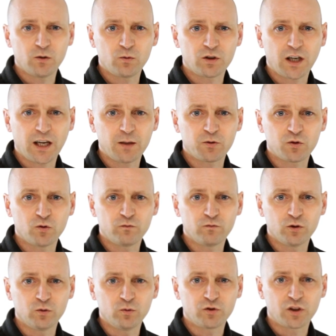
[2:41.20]
tapes or
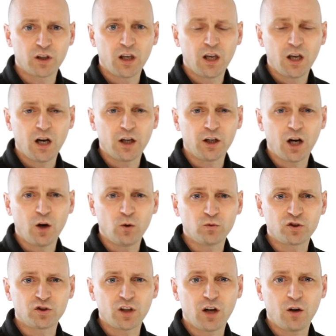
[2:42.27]
rules and old
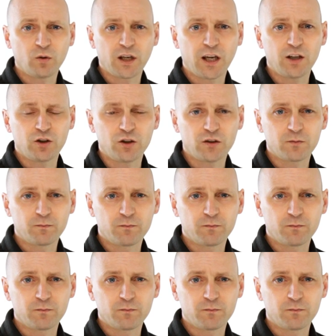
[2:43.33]
style gauges.